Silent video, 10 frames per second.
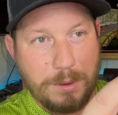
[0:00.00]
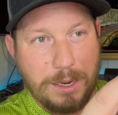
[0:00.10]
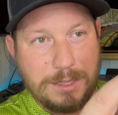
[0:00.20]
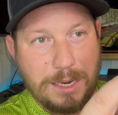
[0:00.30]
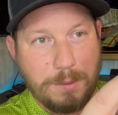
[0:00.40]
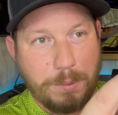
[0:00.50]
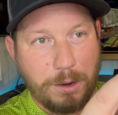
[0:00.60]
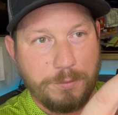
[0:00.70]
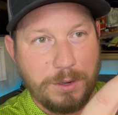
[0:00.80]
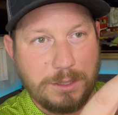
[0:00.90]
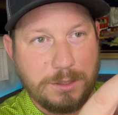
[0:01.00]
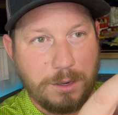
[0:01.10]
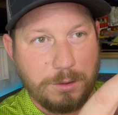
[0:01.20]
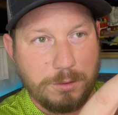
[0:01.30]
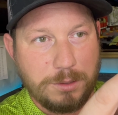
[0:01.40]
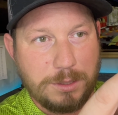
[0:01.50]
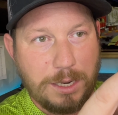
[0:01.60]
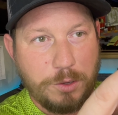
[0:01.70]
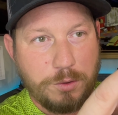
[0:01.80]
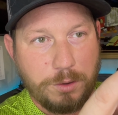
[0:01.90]
it's not a perfect circle, it's
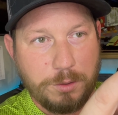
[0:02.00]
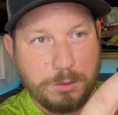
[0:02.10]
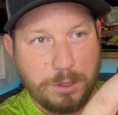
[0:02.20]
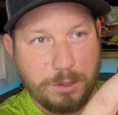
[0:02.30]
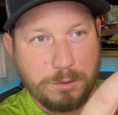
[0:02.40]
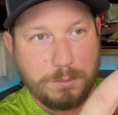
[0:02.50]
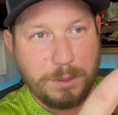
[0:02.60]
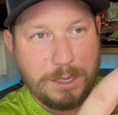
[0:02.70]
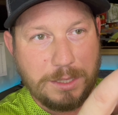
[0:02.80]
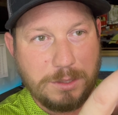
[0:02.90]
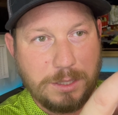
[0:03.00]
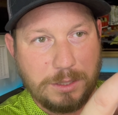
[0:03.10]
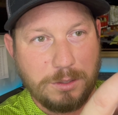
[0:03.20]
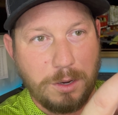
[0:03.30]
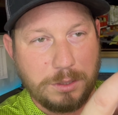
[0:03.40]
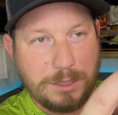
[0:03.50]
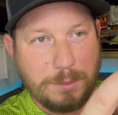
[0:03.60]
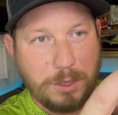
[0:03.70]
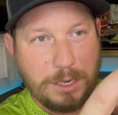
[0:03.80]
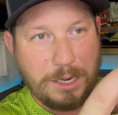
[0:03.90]
not a true circle, but it's as close as
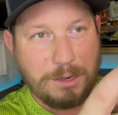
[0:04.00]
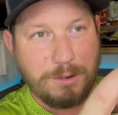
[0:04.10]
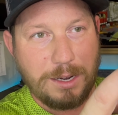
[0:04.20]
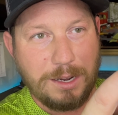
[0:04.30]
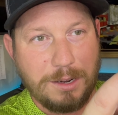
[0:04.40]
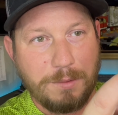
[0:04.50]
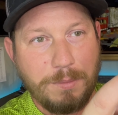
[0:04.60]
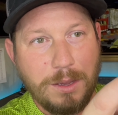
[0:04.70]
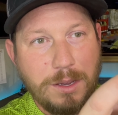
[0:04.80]
I'm going to get right now.